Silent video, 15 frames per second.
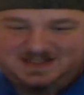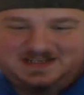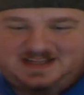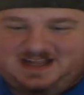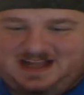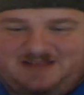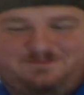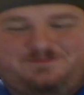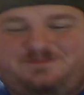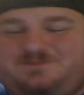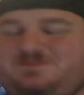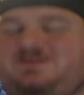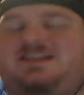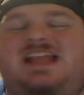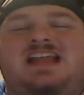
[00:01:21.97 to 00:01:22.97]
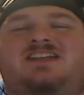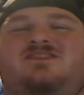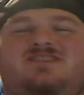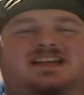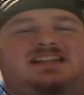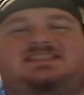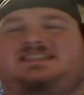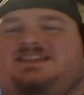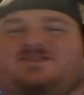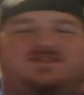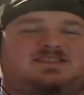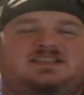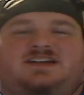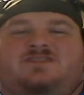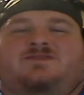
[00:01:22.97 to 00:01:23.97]
I'm getting all kinds of different
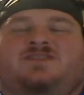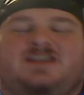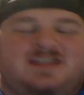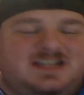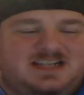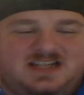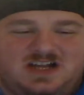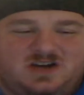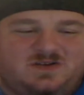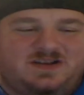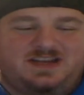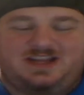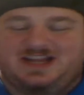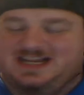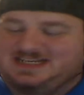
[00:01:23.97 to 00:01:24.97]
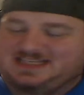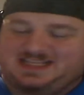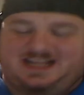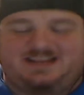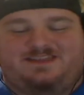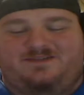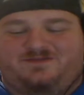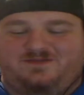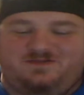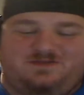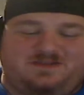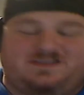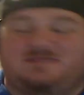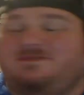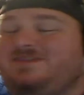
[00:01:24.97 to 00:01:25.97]
stuff going. You guys like the food.
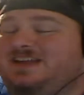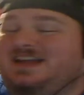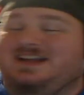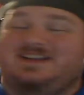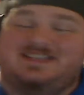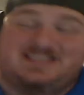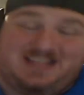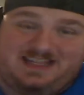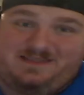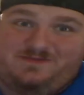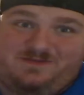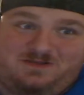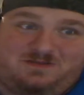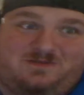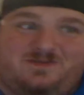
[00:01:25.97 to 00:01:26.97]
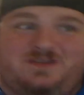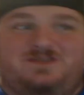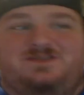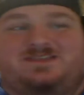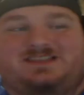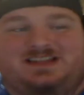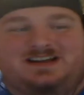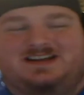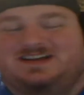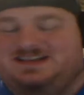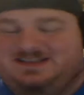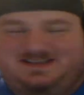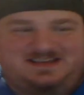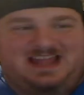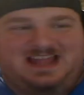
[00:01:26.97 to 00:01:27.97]
Some of you guys like the food reviews, uh,
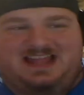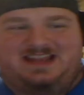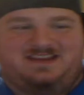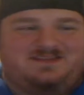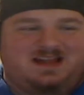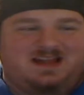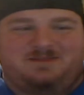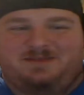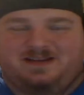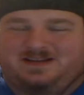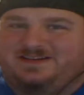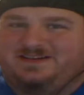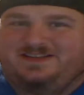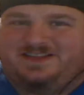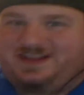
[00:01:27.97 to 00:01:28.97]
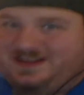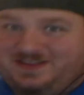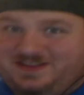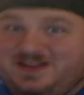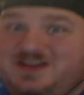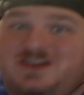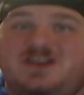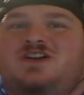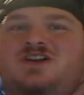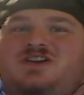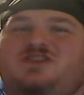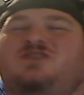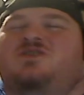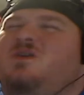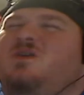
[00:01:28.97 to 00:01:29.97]
and I mean clearly the nerd
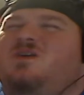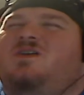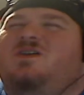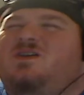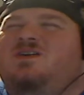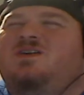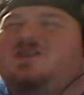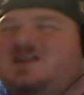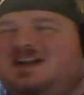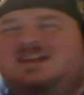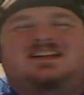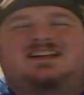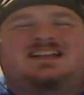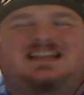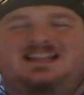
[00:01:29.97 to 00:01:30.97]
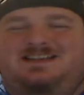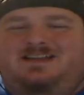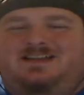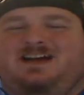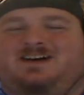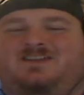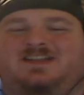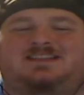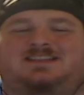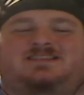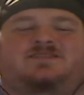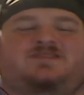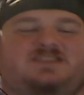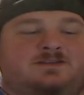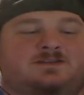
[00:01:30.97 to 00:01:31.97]
core and all that stuff.
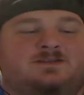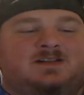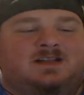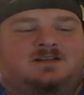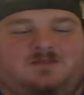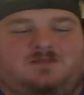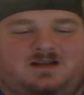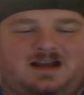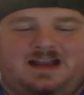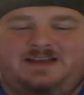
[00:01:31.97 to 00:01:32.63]
So, all right.